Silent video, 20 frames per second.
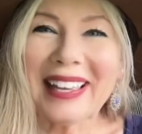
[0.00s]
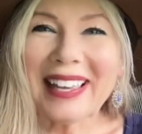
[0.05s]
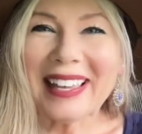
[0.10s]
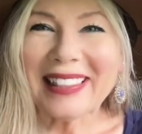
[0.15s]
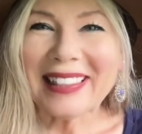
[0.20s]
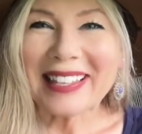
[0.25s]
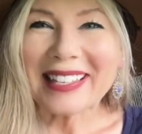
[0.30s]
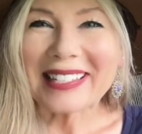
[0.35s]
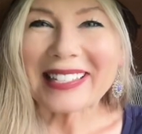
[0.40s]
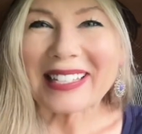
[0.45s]

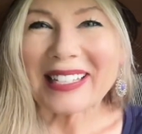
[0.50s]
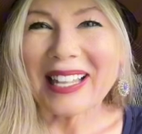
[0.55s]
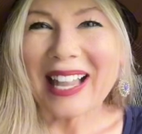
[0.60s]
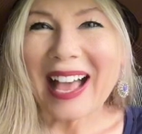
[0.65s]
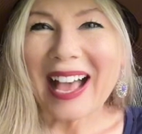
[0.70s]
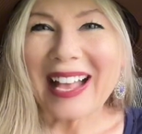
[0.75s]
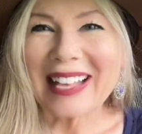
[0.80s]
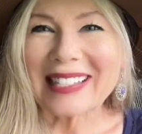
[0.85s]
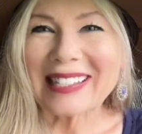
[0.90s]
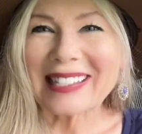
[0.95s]
In this
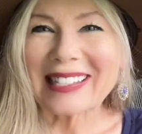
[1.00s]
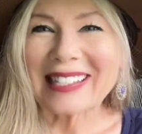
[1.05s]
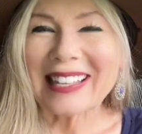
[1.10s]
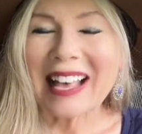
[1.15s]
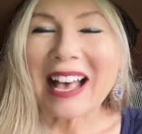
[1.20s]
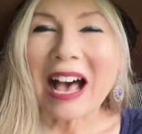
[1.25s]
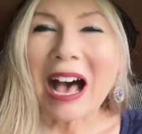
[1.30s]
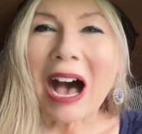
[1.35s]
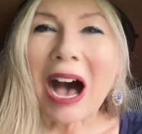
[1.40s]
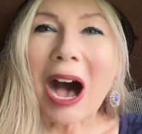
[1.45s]
class,
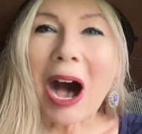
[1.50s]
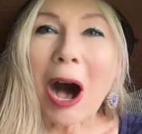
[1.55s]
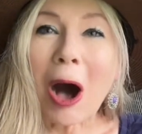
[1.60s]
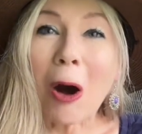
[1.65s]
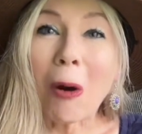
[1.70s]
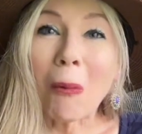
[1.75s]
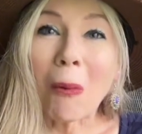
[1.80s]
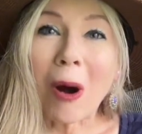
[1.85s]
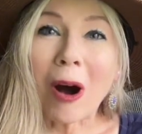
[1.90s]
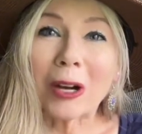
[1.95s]

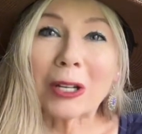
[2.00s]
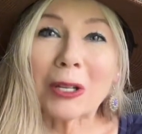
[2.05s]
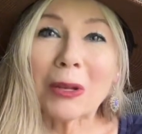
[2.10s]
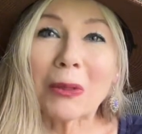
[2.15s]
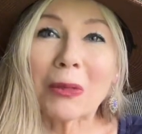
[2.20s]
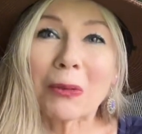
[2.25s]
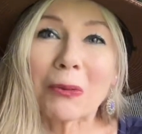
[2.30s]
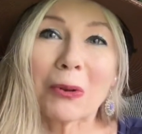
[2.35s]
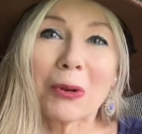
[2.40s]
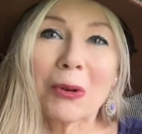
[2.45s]
I'll walk
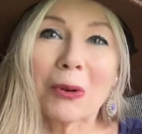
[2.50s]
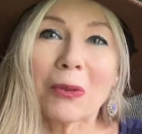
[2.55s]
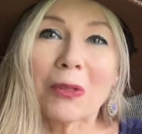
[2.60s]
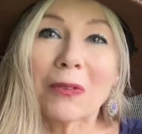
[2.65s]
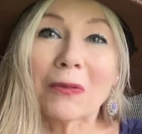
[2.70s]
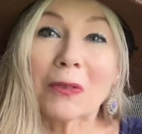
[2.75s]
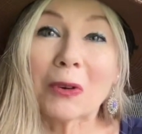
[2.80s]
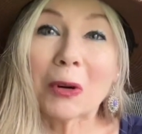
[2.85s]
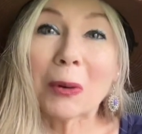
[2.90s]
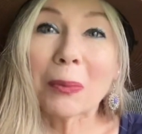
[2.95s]
you through
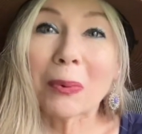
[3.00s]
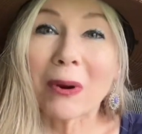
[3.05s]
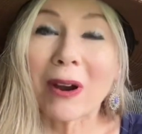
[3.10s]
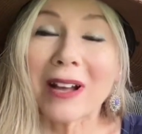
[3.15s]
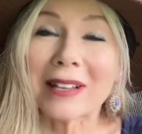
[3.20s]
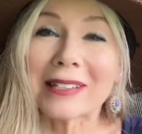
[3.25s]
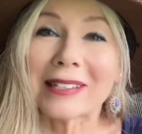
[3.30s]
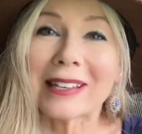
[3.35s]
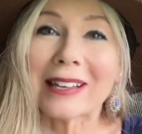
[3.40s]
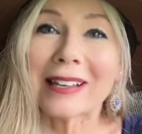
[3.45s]
the full
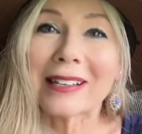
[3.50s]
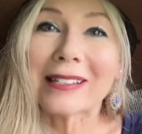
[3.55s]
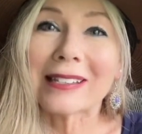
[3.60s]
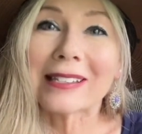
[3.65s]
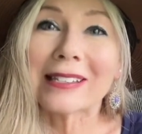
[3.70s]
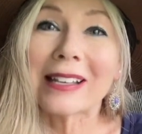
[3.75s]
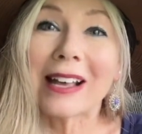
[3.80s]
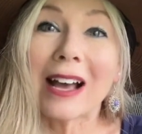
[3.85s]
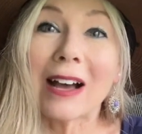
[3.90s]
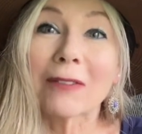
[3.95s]

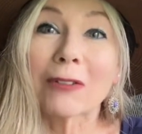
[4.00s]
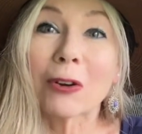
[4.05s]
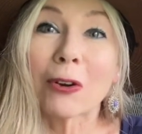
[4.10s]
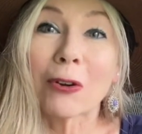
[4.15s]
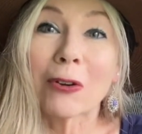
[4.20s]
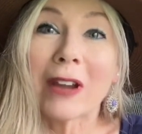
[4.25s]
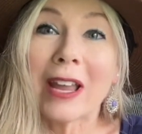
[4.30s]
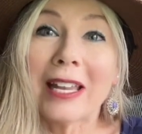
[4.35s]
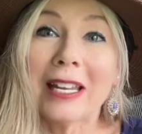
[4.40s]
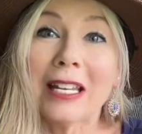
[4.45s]
process of
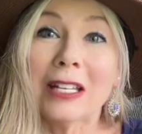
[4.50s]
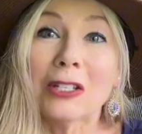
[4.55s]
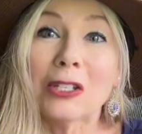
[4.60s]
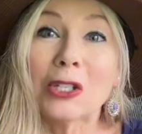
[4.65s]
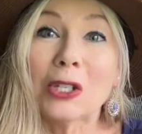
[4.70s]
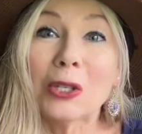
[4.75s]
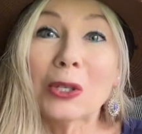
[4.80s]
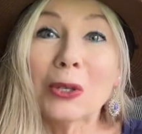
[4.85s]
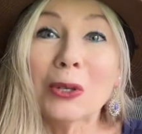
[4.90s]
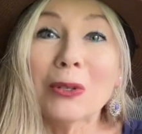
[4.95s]
creating
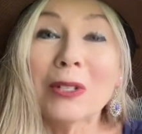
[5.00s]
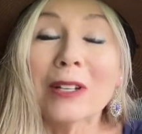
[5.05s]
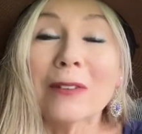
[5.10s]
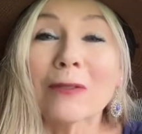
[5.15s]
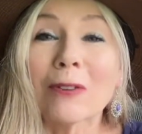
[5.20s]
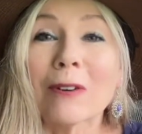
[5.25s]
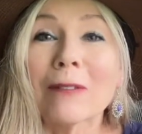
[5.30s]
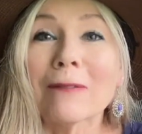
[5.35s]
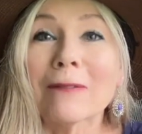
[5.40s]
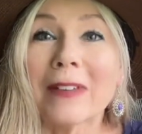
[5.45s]
2
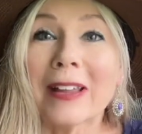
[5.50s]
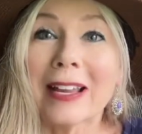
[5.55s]
different